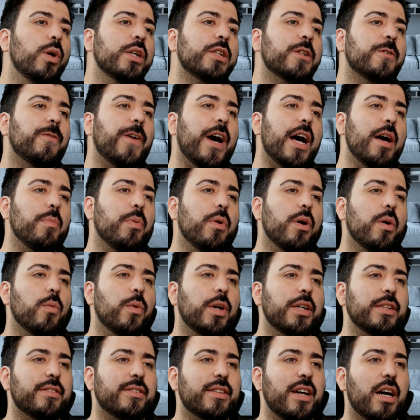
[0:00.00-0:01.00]
Which 5.1
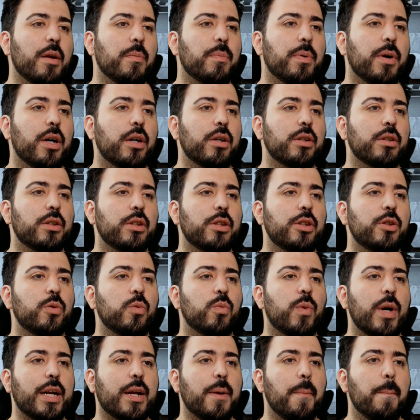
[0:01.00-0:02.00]
soundbar do you
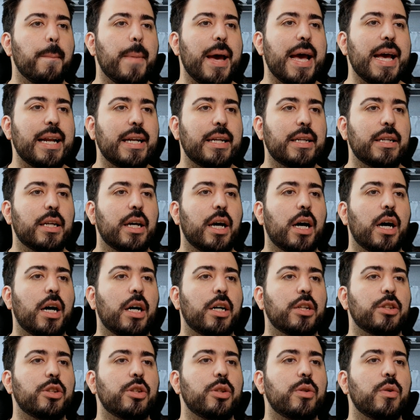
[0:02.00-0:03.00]
recommend?
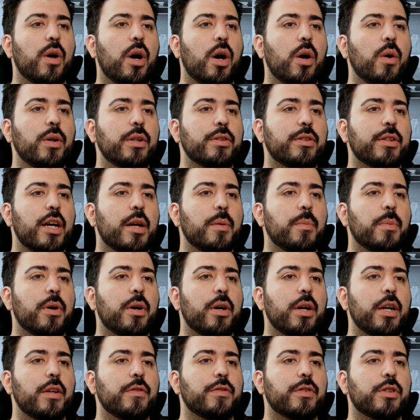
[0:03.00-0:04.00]
Uh, do you own a
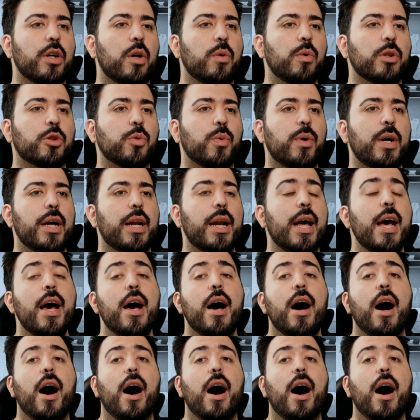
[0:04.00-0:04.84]
soundbar? If so, which one?